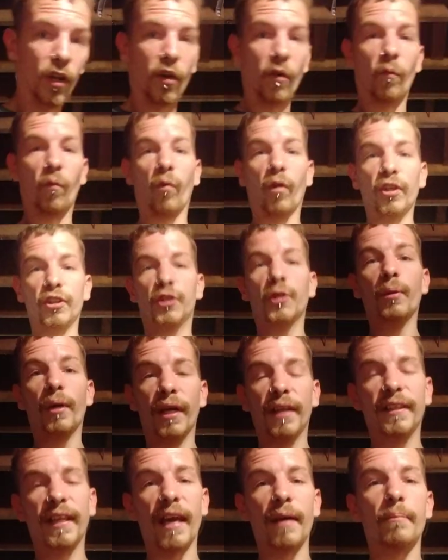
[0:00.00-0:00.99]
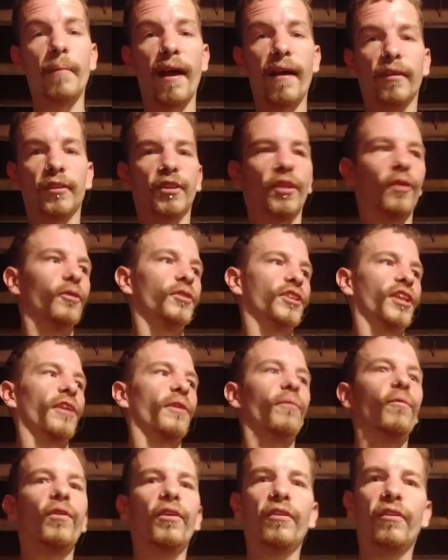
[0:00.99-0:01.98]
once you hit that milestone, say the
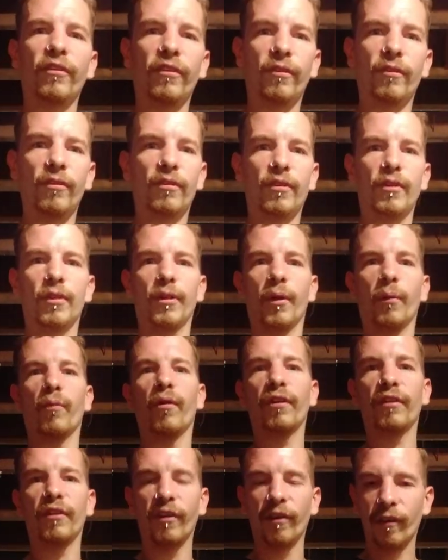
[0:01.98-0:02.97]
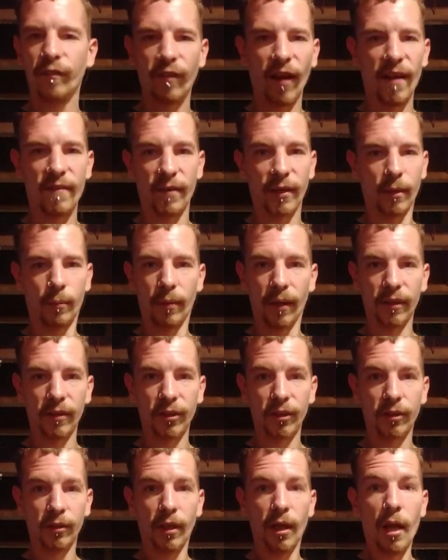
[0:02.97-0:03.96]
135 on the
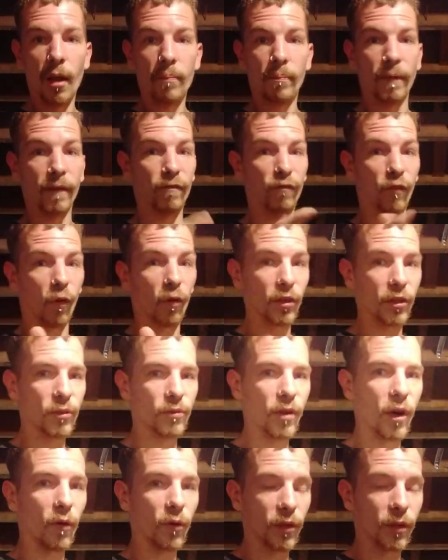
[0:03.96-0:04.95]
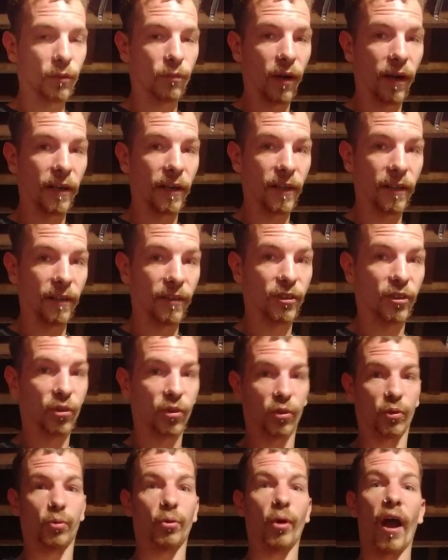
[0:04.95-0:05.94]
bench, before you know you're ready to
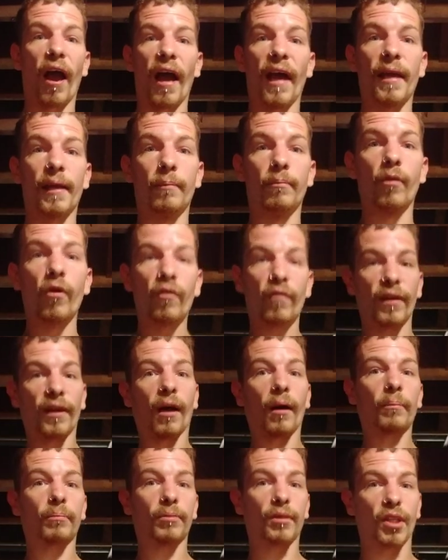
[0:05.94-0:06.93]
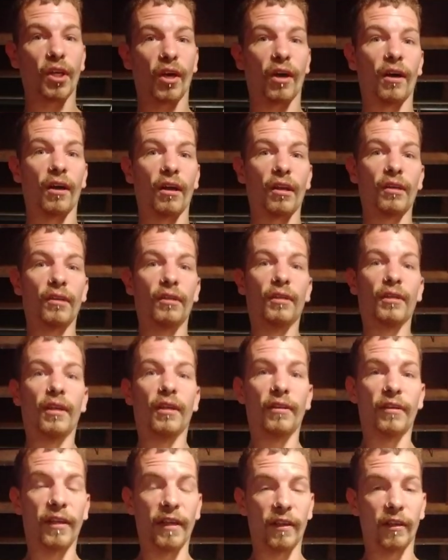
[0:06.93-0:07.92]
try moving up to
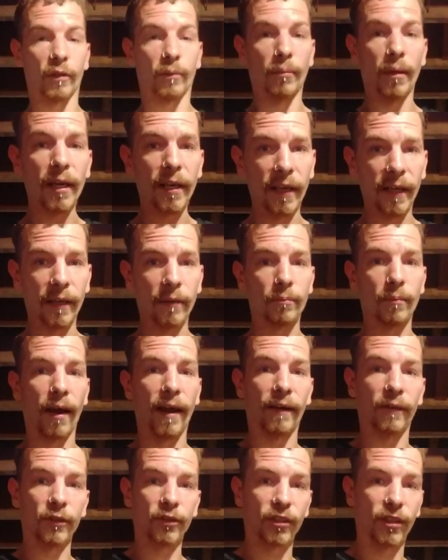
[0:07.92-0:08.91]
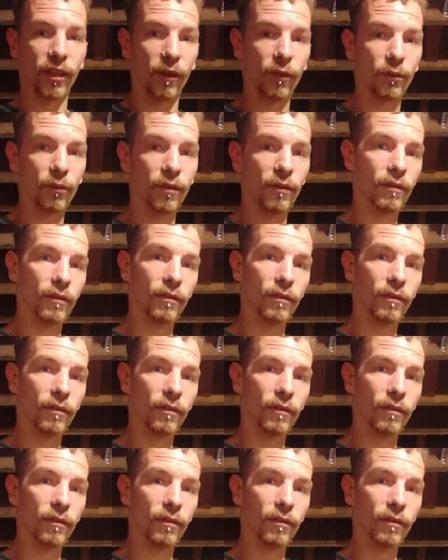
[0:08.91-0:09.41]
the intermediate milestone,